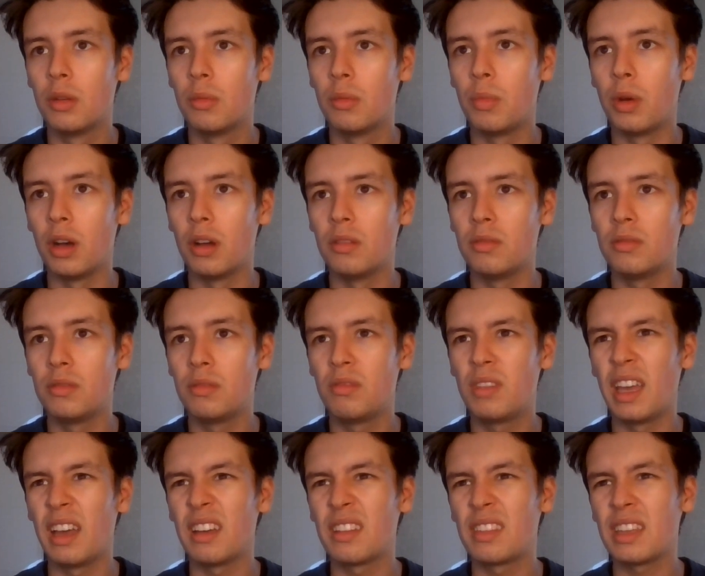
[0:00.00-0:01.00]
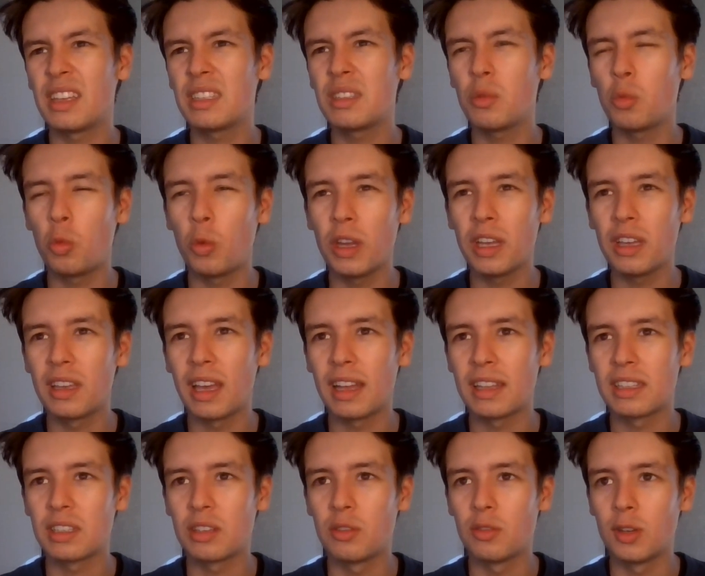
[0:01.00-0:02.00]
But yeah, that's a weird
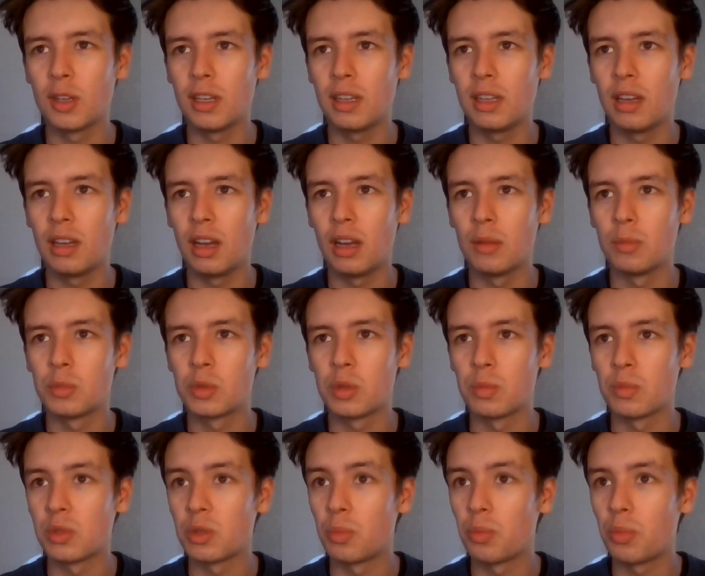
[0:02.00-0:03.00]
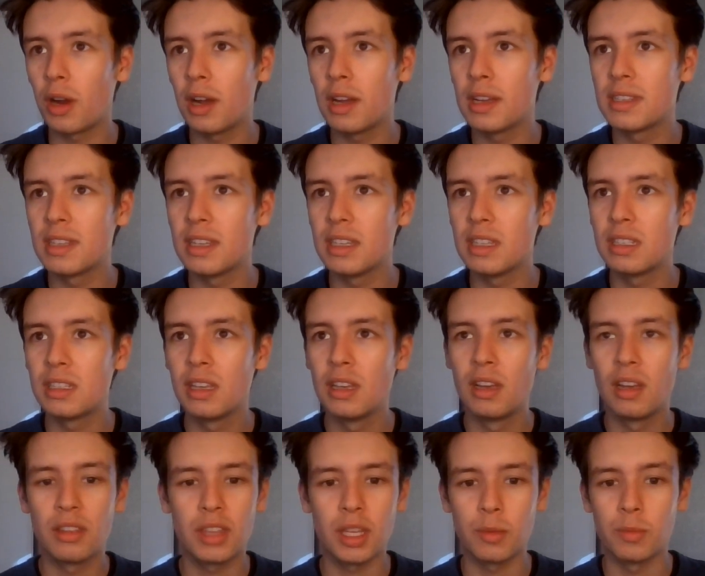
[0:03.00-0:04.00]
category. Some surprises.
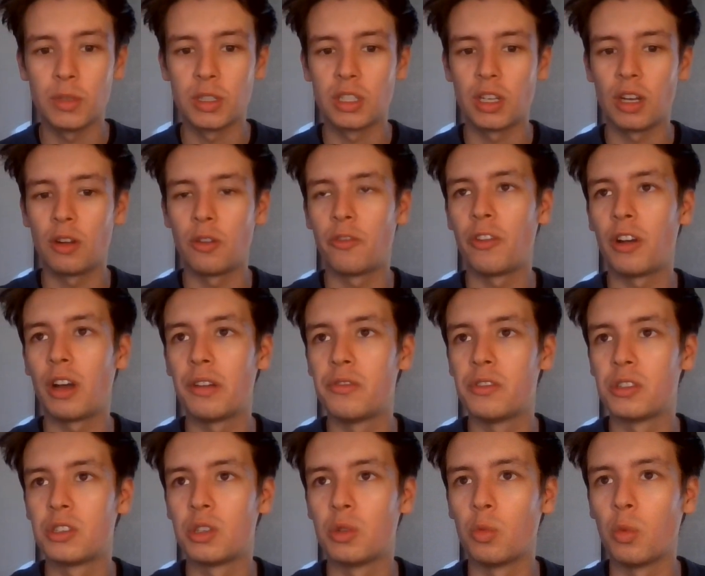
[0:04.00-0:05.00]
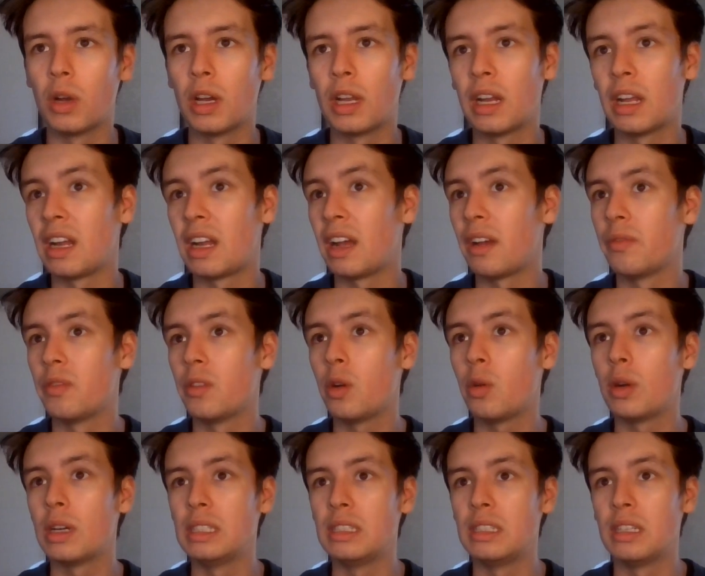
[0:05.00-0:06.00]
I think Michelle Pfeiffer should win, and I have
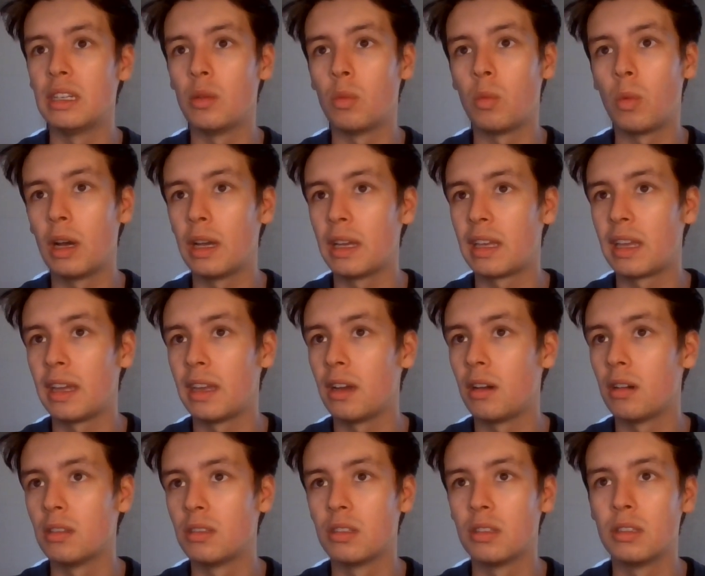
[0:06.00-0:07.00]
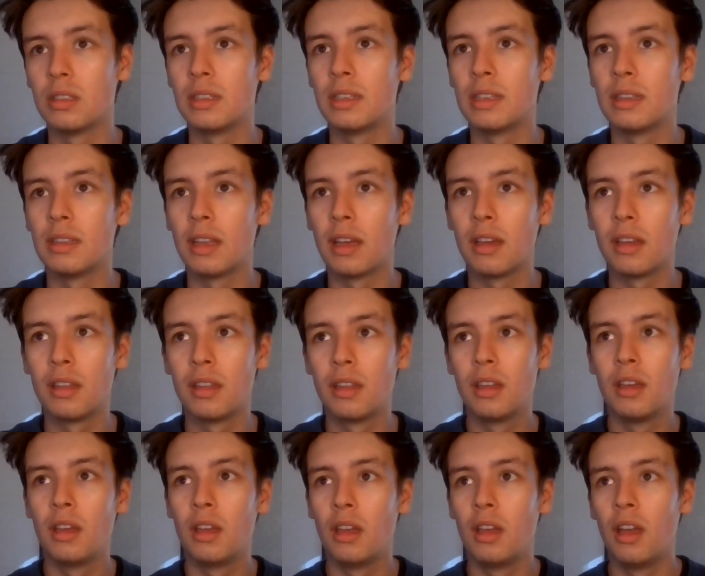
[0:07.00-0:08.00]
no idea why Kate Hudson's in
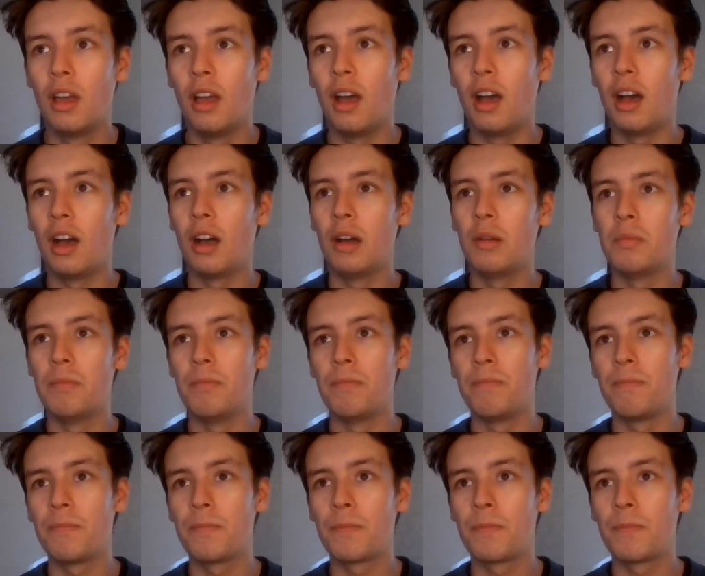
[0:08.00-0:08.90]
there.